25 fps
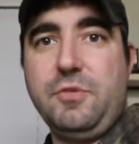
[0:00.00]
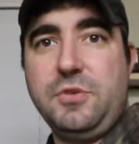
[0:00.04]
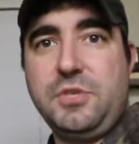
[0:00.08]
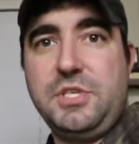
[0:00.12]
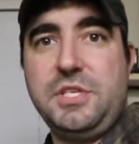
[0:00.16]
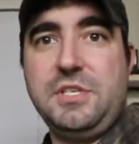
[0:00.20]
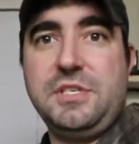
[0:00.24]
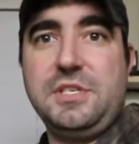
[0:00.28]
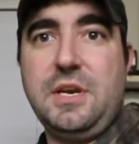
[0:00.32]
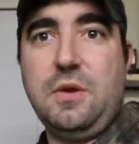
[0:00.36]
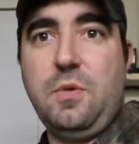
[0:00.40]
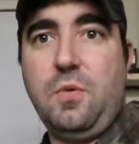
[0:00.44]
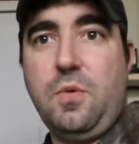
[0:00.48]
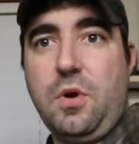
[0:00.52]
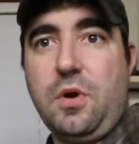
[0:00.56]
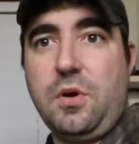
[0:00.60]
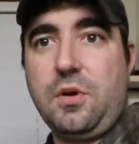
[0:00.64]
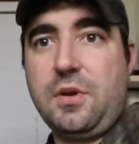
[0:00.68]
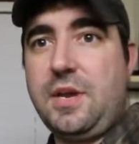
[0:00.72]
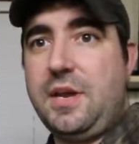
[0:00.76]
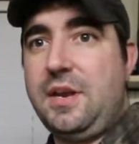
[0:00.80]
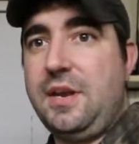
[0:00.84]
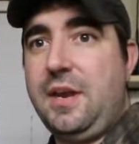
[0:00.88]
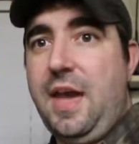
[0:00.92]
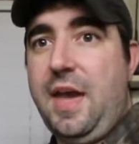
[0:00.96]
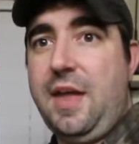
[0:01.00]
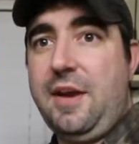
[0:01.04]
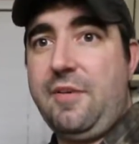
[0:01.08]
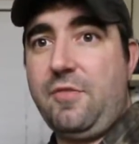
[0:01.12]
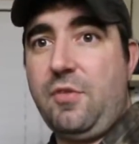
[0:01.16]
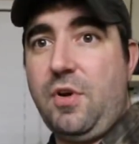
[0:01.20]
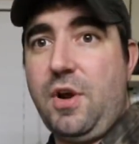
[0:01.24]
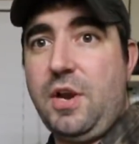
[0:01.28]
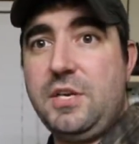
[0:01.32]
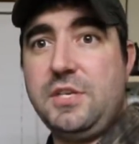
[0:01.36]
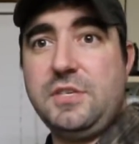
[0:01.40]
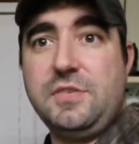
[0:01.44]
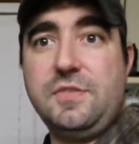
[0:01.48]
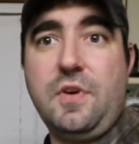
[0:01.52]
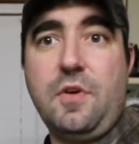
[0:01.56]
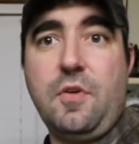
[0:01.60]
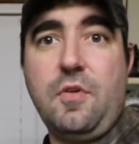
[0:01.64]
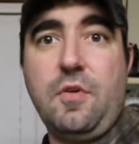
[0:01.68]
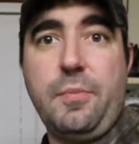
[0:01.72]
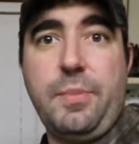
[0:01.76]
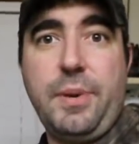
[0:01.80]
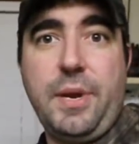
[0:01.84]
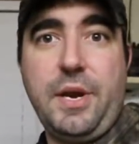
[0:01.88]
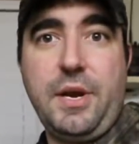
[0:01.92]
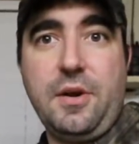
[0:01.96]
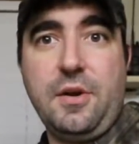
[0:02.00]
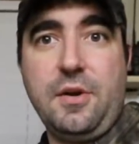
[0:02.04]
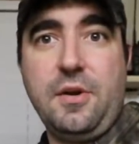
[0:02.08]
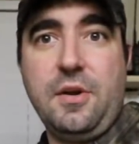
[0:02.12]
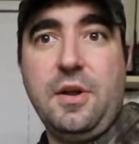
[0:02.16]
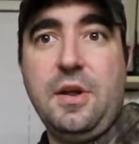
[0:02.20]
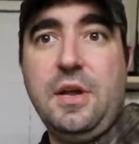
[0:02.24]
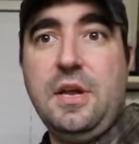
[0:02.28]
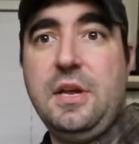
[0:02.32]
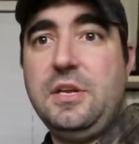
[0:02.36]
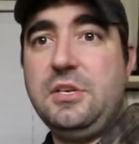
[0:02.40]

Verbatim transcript: When she's at work and out of range of our repeater,